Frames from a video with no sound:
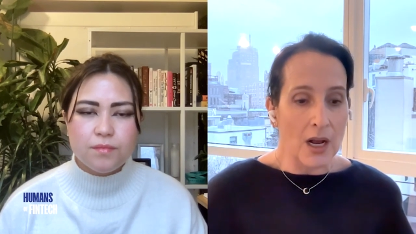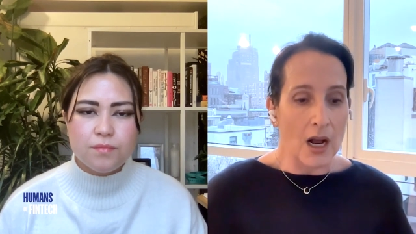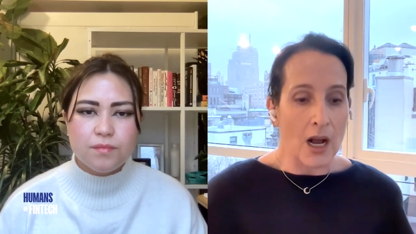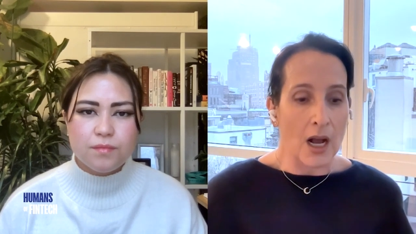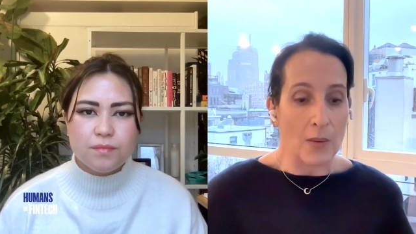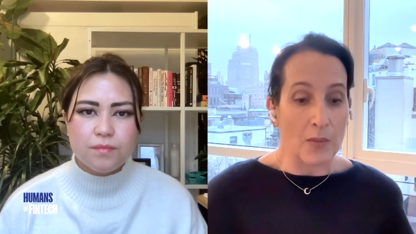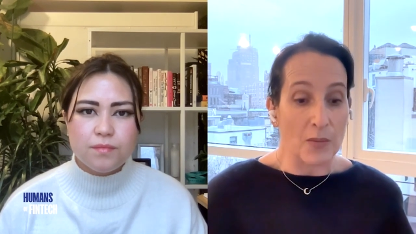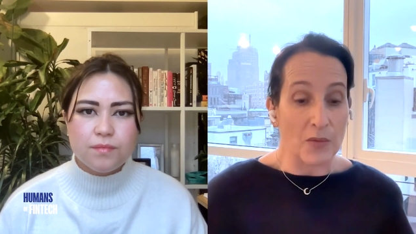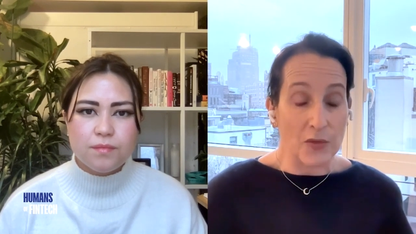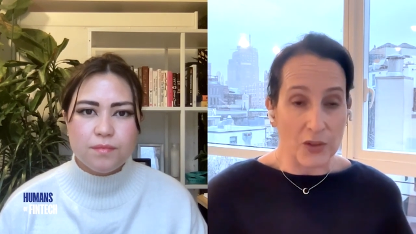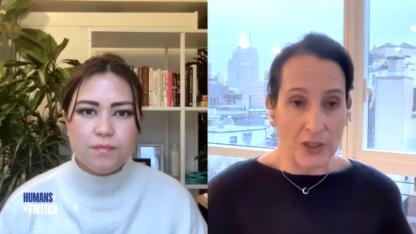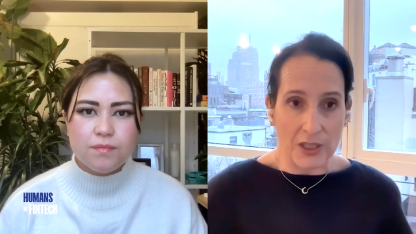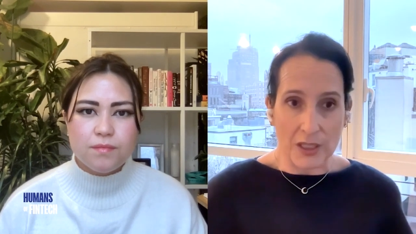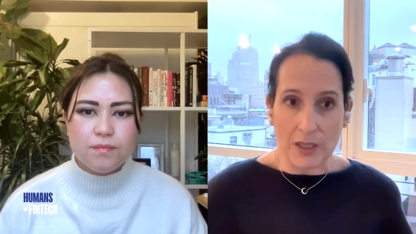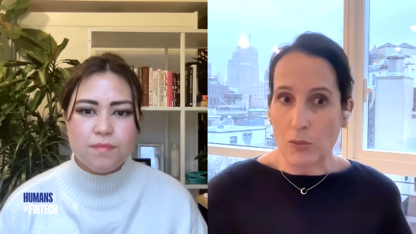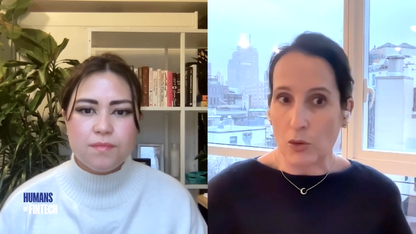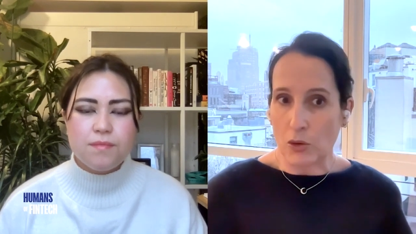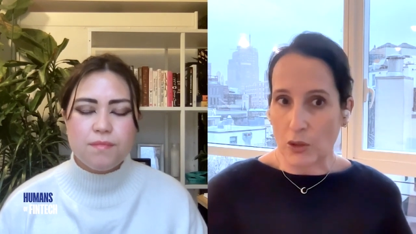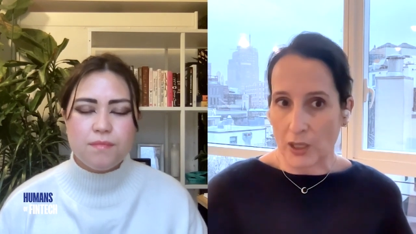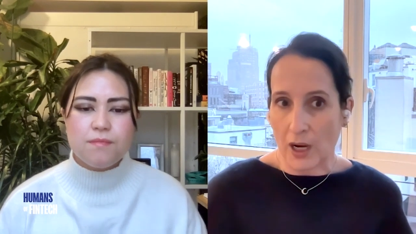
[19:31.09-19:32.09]
Speaker 1: um,
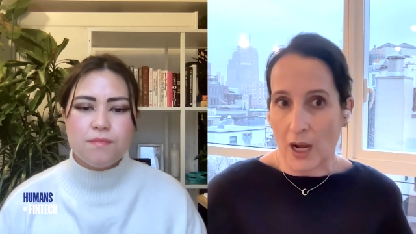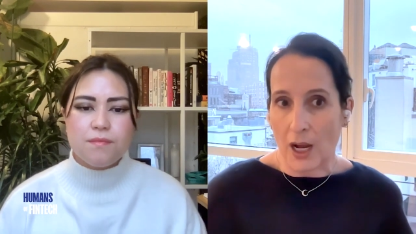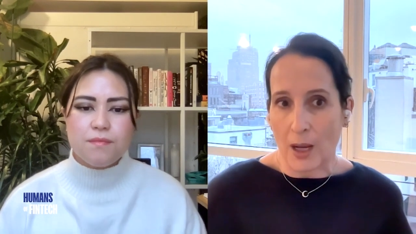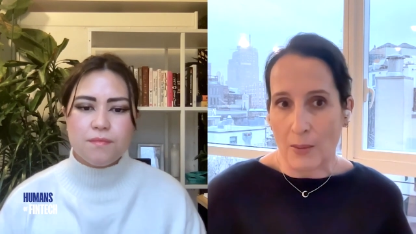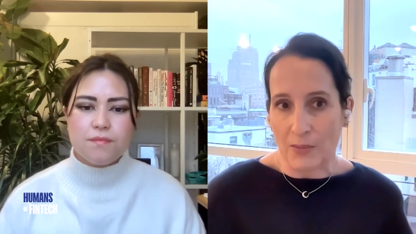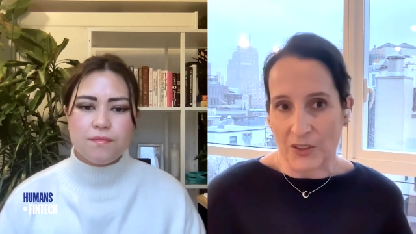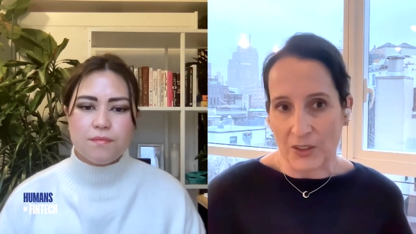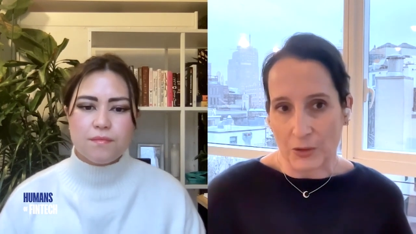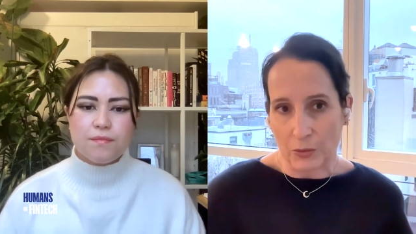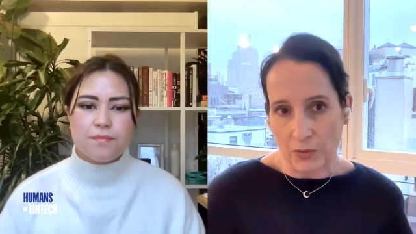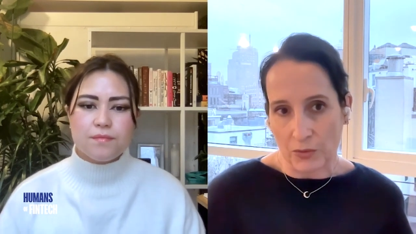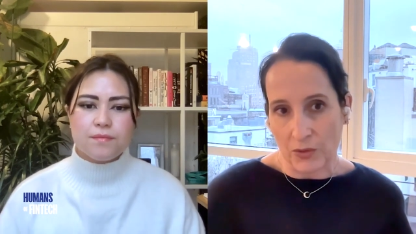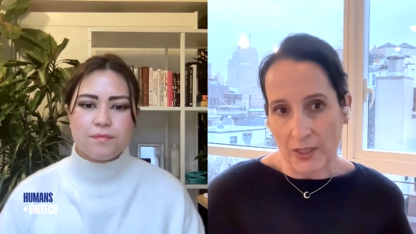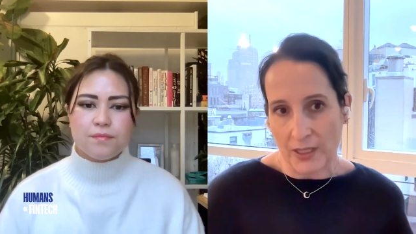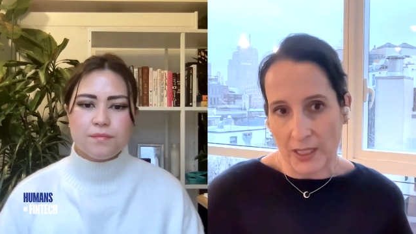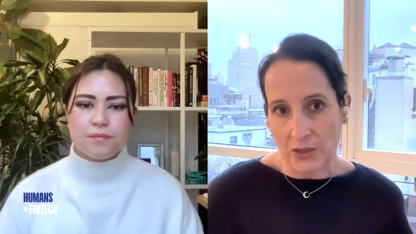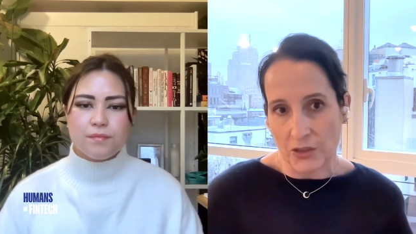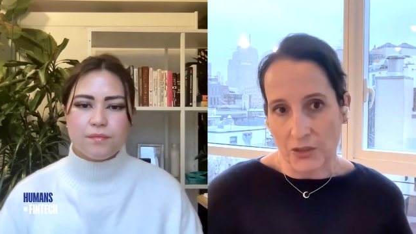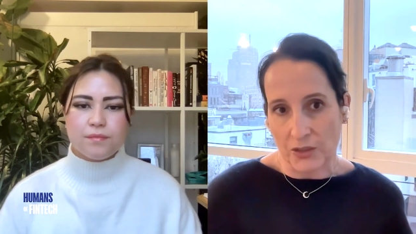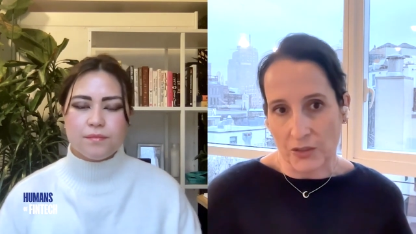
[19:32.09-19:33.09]
feeling more confident with
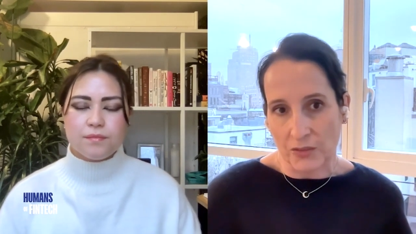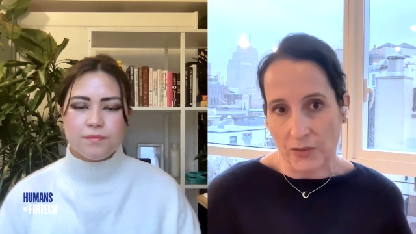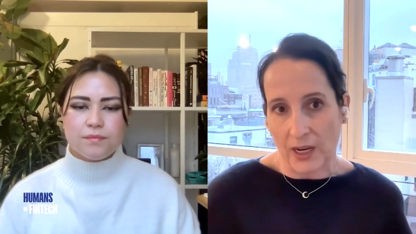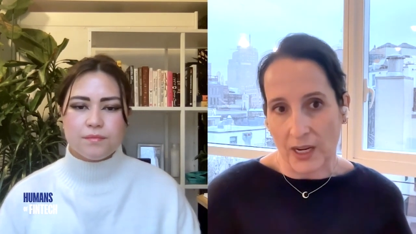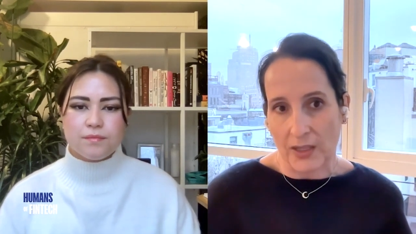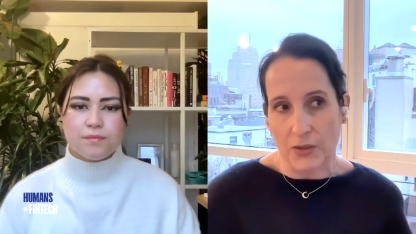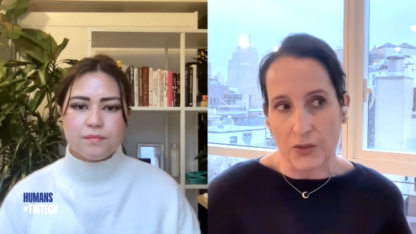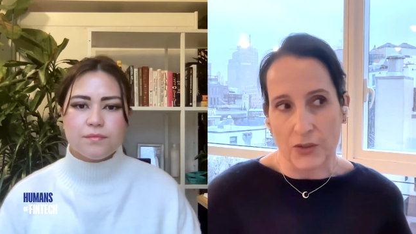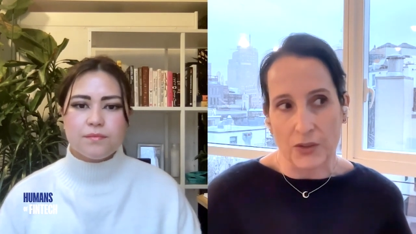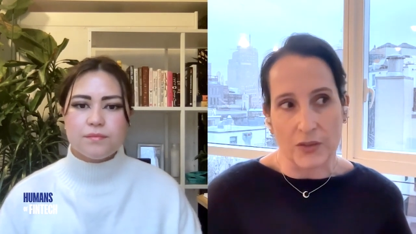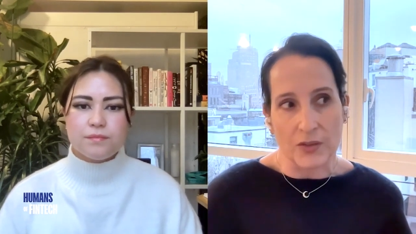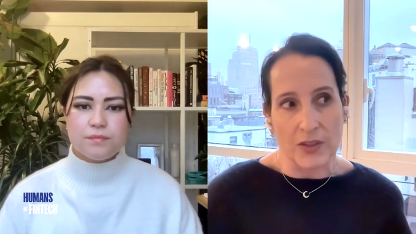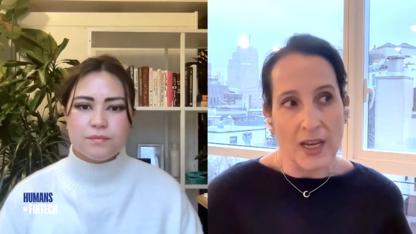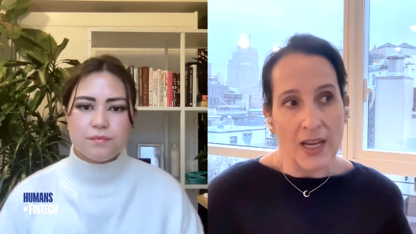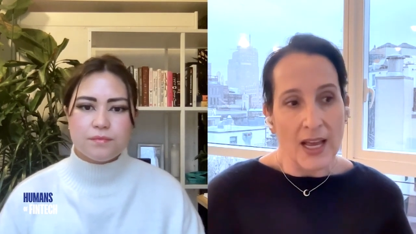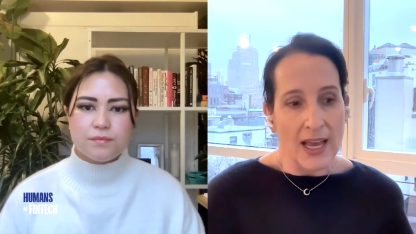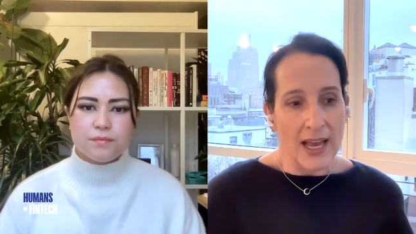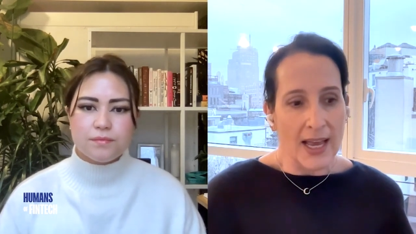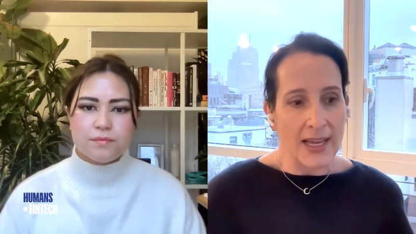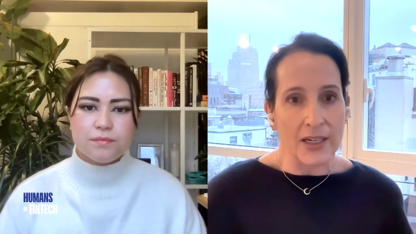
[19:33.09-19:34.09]
financial advisors.
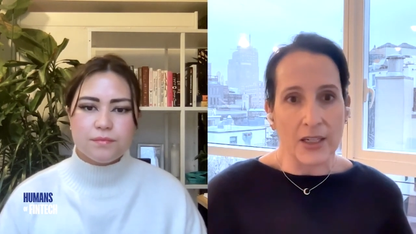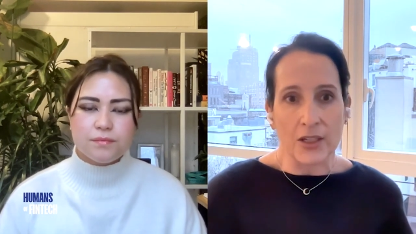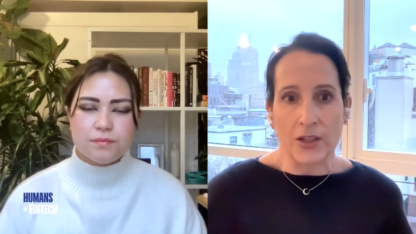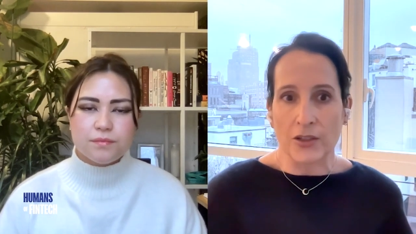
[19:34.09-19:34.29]
And it